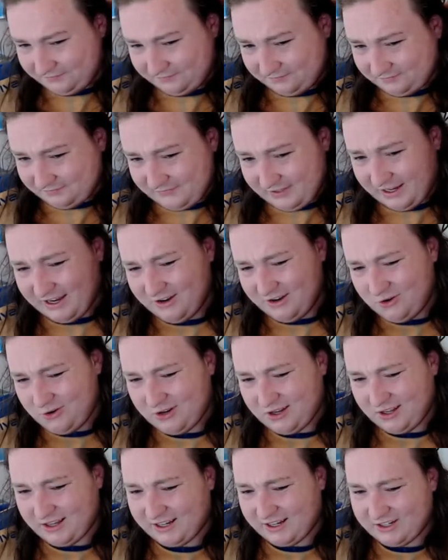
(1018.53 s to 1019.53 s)
a new
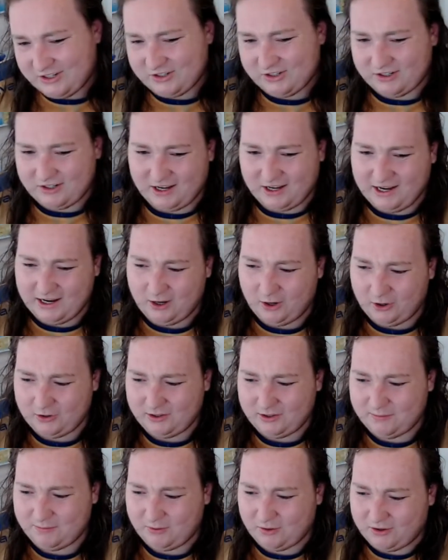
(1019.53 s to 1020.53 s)
collection. I only
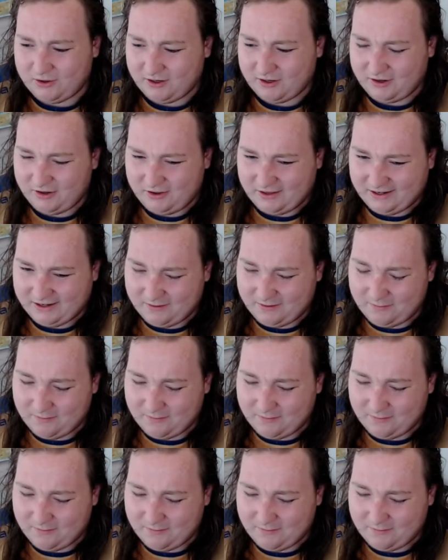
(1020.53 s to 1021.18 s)
bought it like